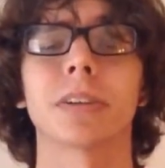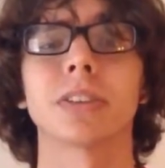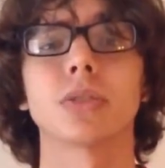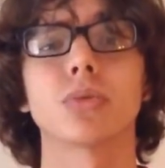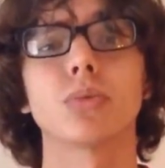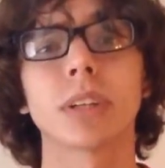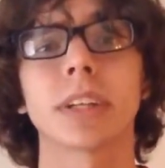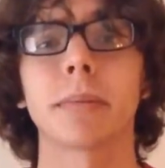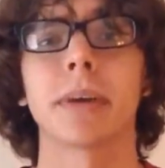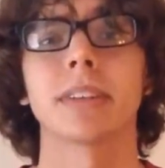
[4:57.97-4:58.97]
because it's
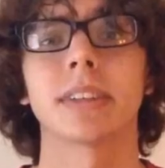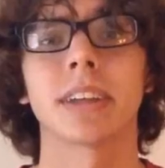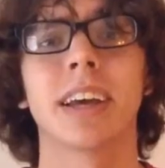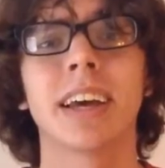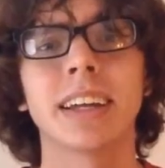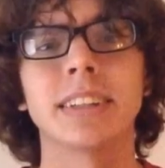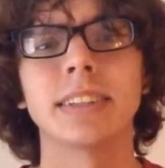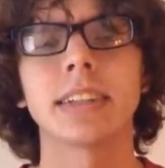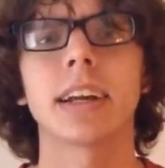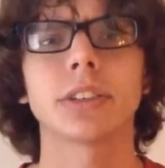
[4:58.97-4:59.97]
really amazing.
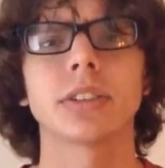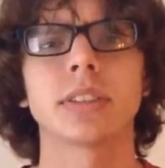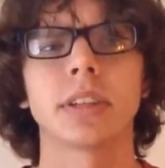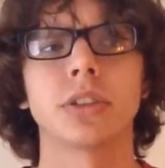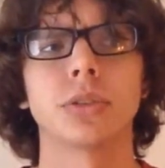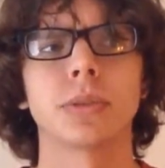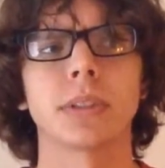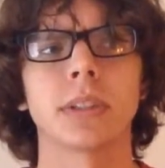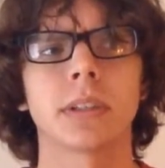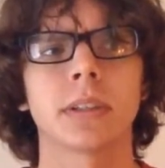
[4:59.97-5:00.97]
Did I just say
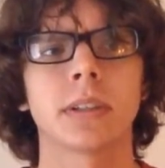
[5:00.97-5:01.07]
juicy?